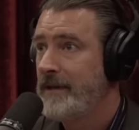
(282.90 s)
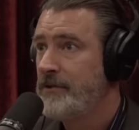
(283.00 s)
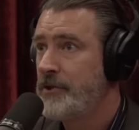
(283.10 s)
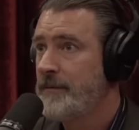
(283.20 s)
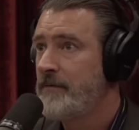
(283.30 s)

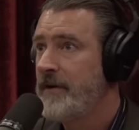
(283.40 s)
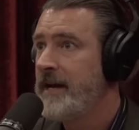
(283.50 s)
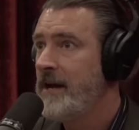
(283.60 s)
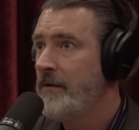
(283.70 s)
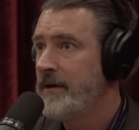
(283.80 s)
German
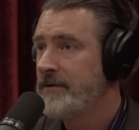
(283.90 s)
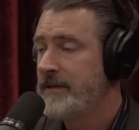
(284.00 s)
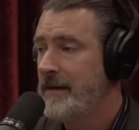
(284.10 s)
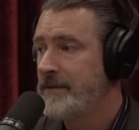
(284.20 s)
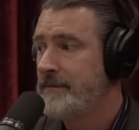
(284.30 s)
radio
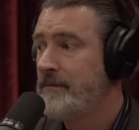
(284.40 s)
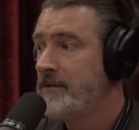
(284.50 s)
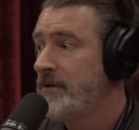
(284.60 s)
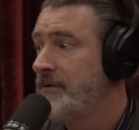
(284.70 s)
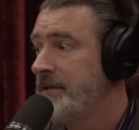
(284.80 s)
intercepts
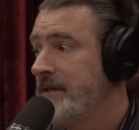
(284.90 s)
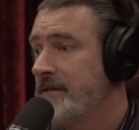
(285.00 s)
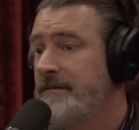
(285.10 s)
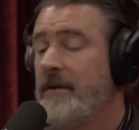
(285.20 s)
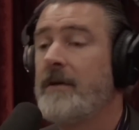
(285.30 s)
told us
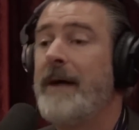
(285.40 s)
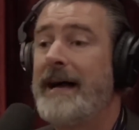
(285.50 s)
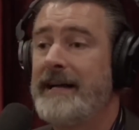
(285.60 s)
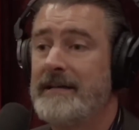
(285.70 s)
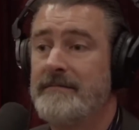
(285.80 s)
as far
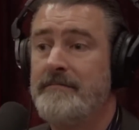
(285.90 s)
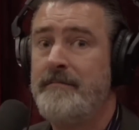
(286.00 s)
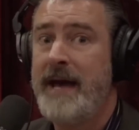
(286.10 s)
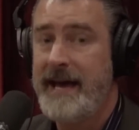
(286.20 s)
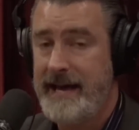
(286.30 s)
back as
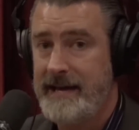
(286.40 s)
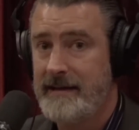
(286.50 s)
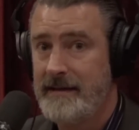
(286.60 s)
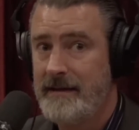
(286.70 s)
May